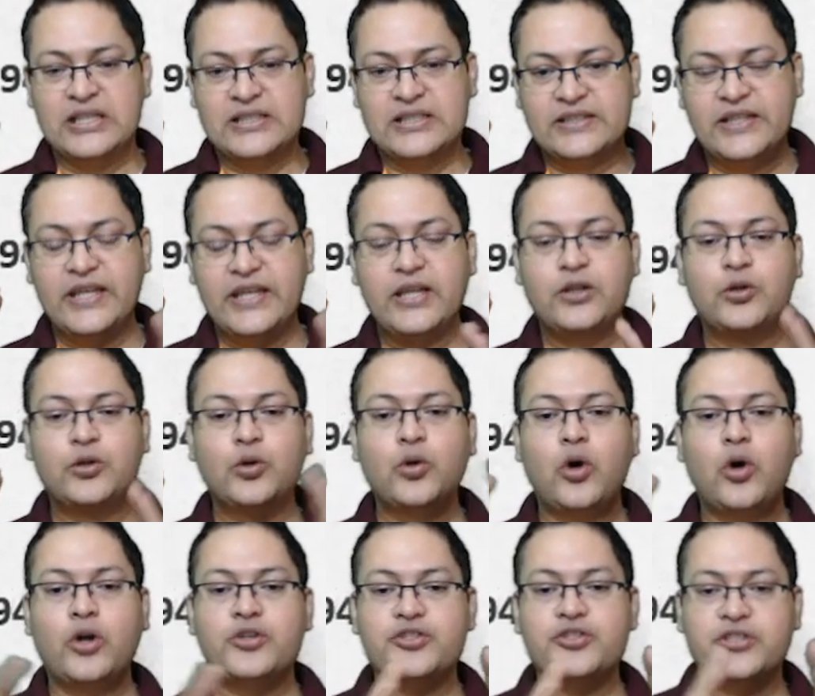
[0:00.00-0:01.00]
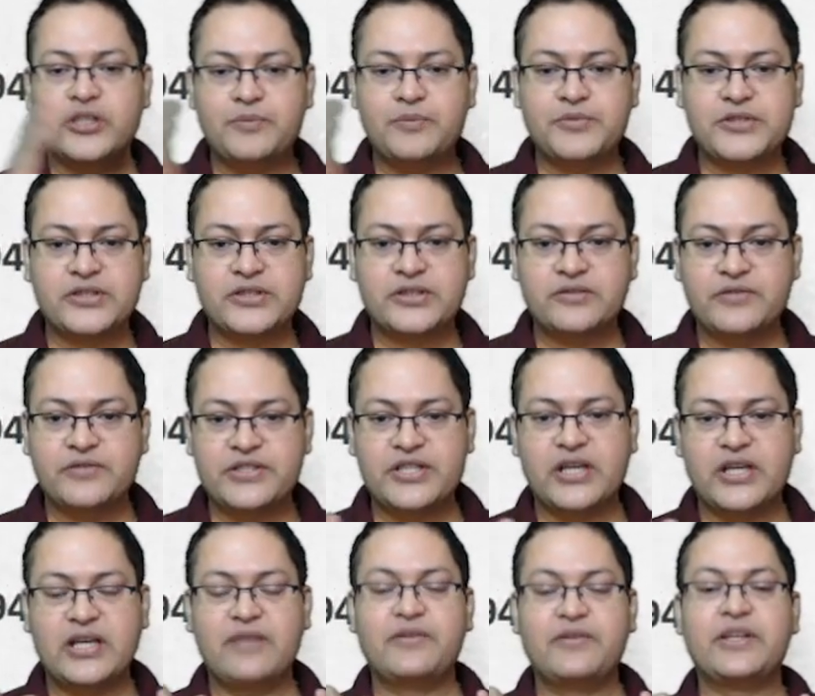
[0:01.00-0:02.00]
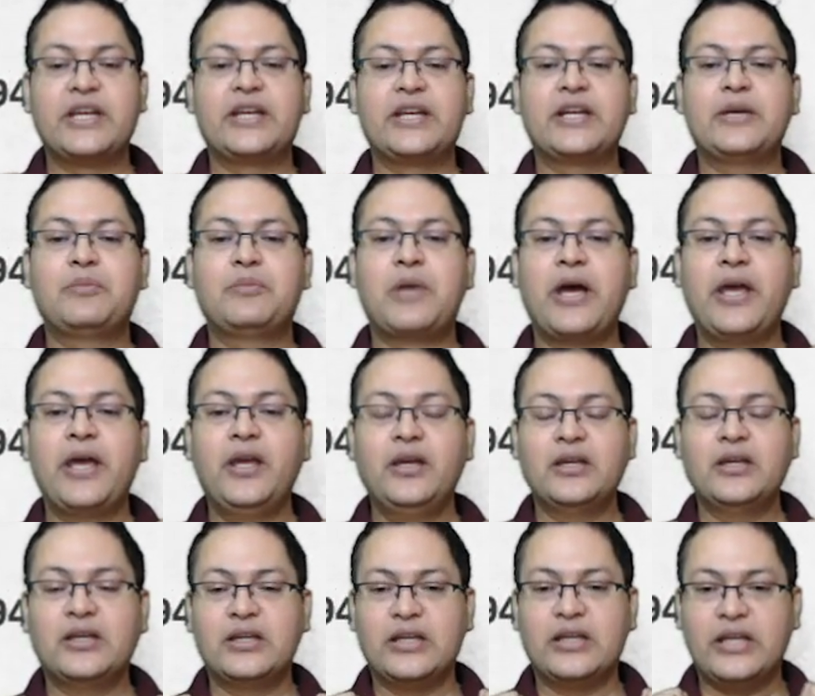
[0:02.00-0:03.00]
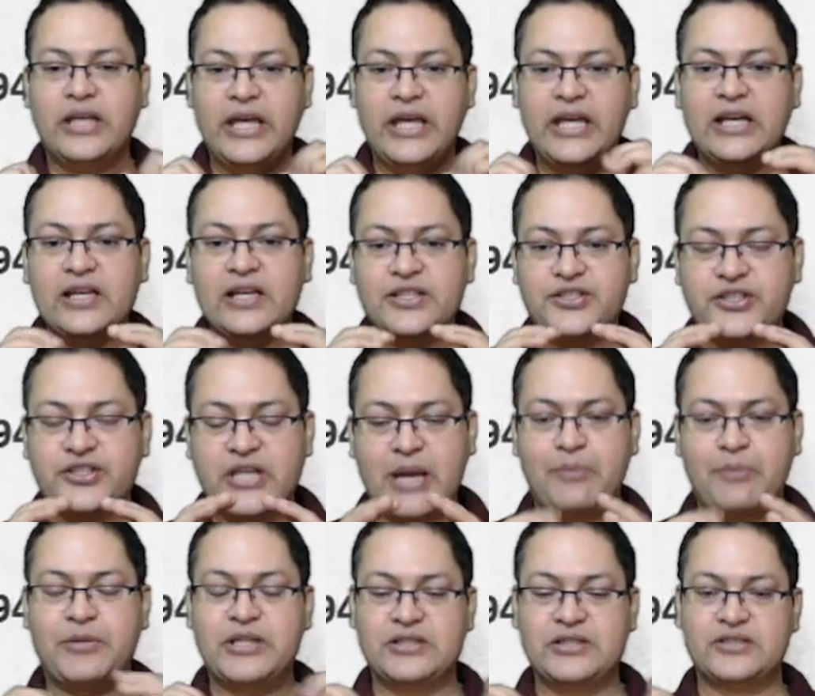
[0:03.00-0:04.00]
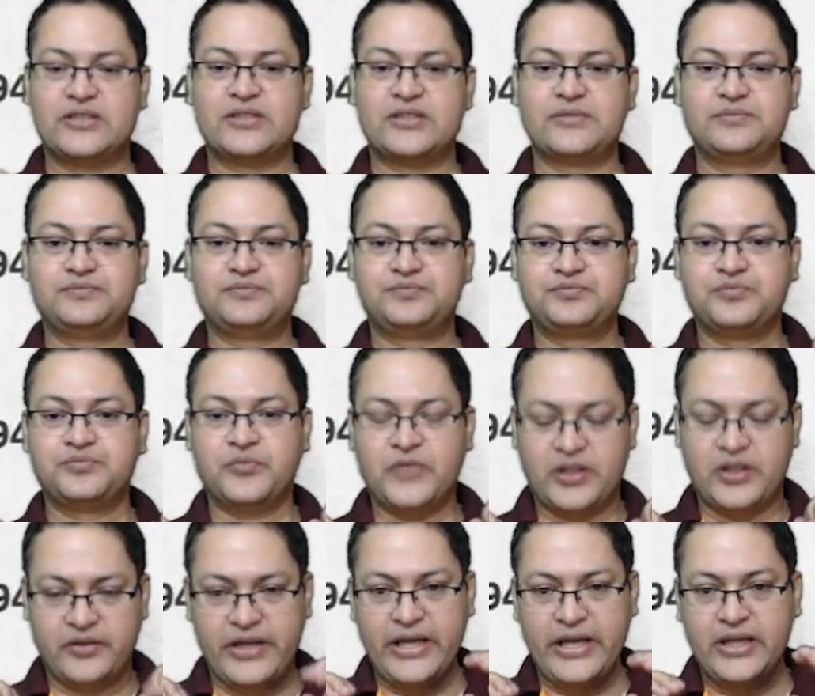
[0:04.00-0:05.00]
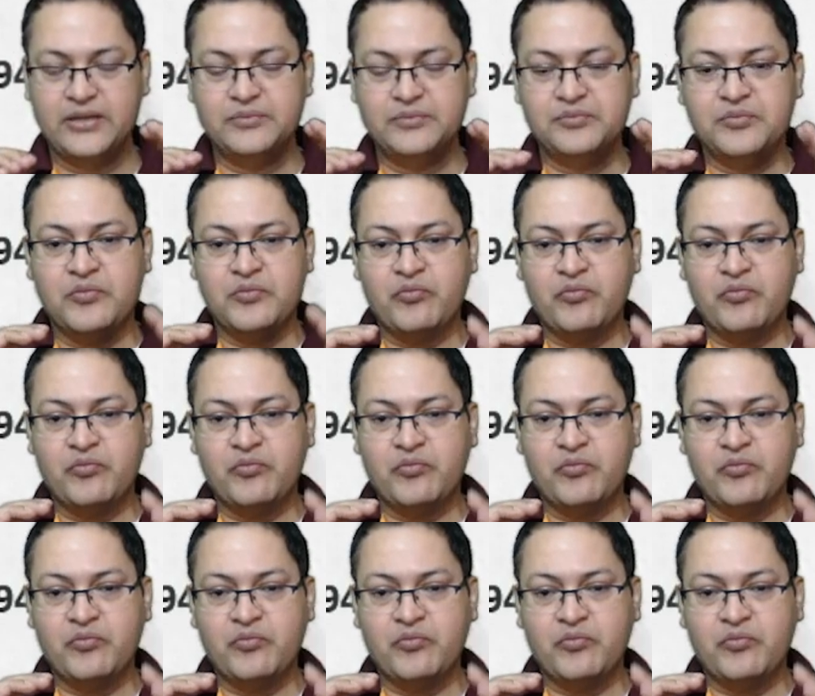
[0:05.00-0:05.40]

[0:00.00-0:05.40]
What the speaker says: they go on ships which are navigated by English captains, right?